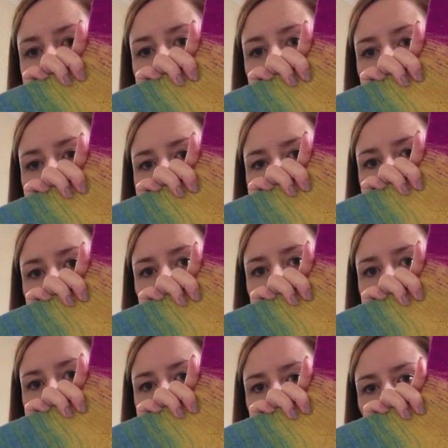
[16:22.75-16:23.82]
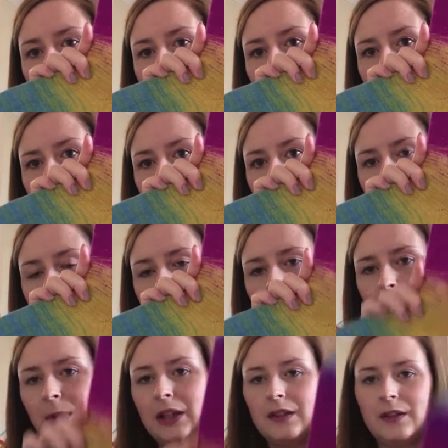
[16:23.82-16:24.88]
And I had enough yarn, which was
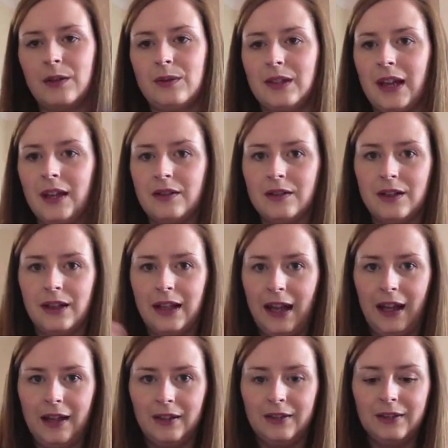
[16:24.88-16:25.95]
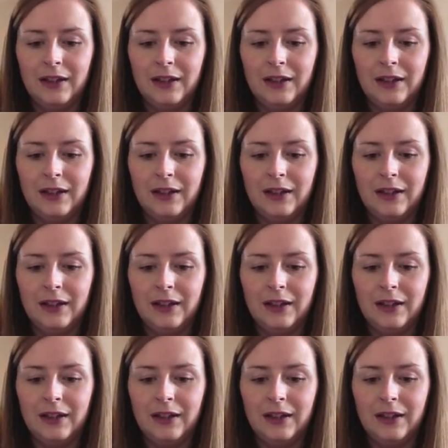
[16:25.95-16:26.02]
exciting, because I was getting to the end.